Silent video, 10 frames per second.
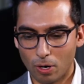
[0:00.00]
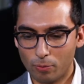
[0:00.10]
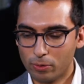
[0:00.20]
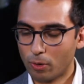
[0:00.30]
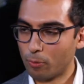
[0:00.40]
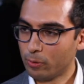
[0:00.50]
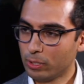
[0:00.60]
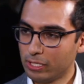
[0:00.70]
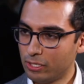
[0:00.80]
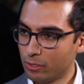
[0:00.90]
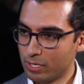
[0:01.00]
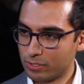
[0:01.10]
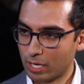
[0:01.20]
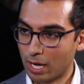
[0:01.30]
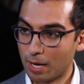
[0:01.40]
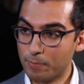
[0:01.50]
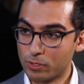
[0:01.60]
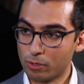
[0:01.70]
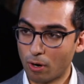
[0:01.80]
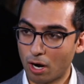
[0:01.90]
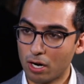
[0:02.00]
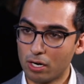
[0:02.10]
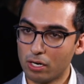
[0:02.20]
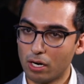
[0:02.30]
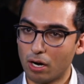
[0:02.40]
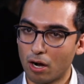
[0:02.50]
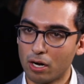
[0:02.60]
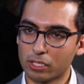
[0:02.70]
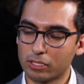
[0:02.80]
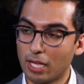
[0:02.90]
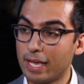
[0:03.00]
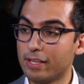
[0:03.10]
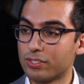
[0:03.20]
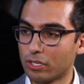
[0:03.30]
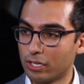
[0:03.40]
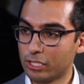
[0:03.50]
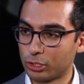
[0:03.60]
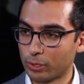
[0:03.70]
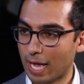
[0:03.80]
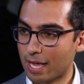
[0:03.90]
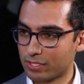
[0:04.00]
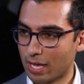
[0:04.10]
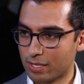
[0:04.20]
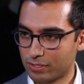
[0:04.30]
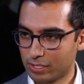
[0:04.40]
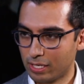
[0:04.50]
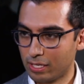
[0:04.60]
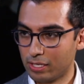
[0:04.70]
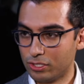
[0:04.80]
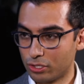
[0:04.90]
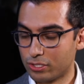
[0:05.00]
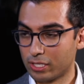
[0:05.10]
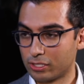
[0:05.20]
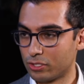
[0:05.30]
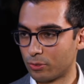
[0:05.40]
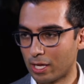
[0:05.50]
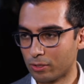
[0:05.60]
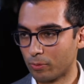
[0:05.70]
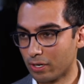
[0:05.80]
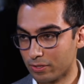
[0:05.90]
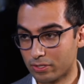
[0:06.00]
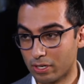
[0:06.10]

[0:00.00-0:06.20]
what we really do is, so our clients are issuing assets in jurisdictions around the world.